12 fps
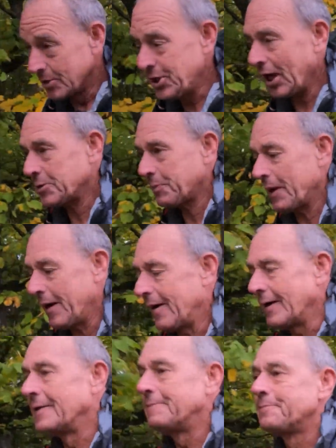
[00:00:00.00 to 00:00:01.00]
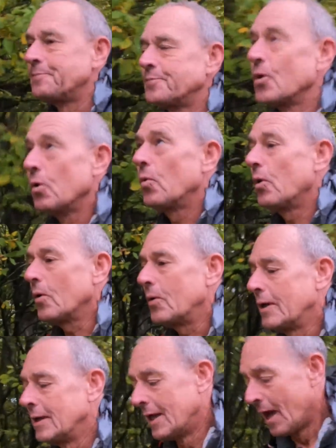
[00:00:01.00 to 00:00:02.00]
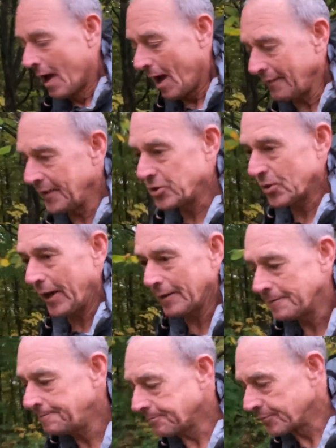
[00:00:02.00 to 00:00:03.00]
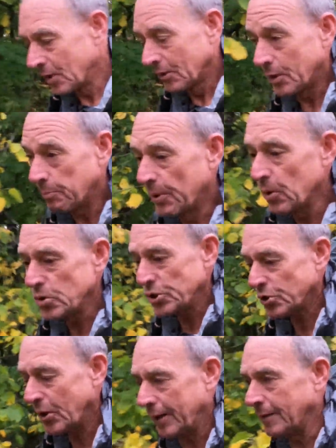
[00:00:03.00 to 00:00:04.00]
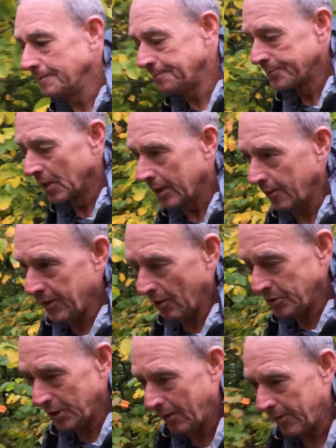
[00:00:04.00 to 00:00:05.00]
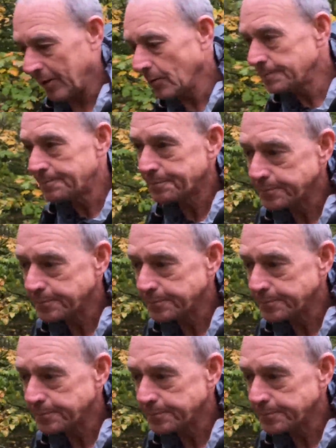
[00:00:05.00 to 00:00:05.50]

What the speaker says: Jasper here. Whoa, on the trail, the Bruce Trail here in Ontario.